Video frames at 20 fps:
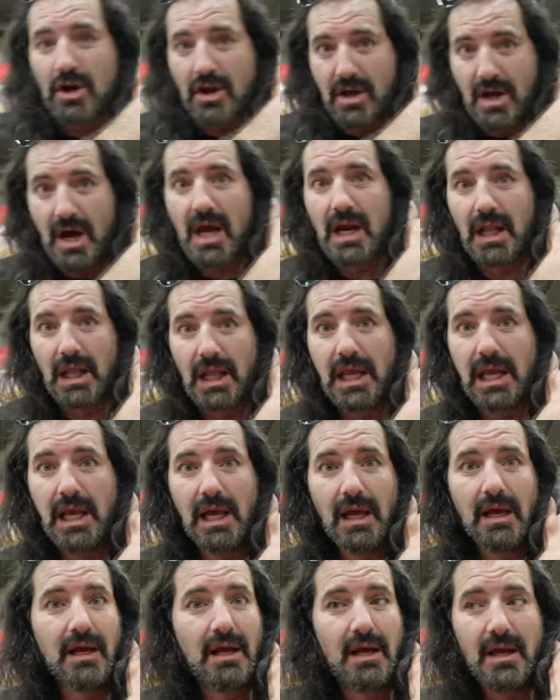are
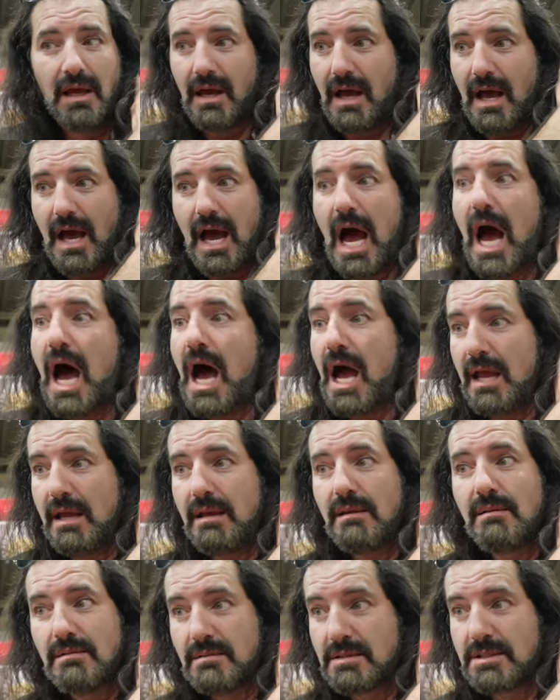cuddly,
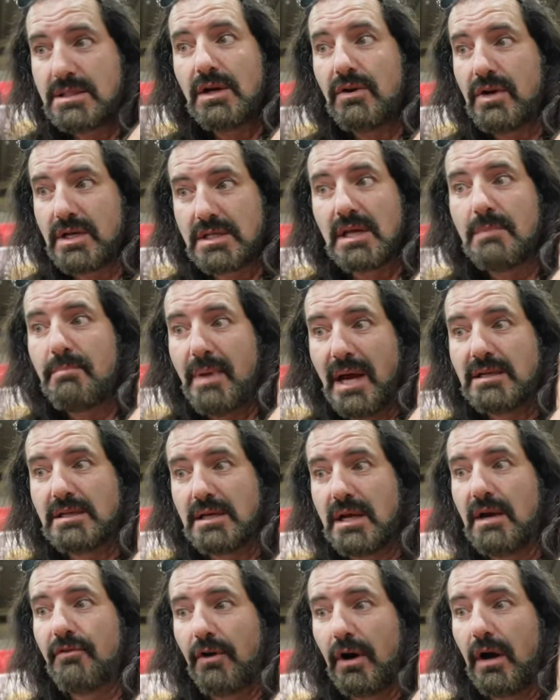I seriously beg
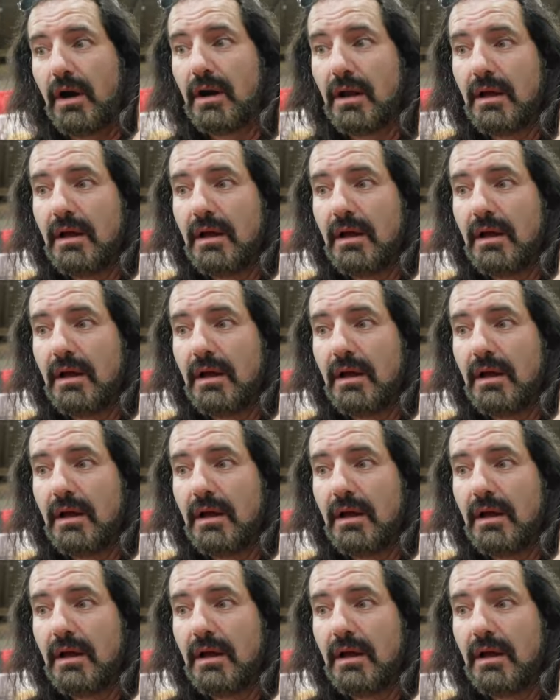to differ.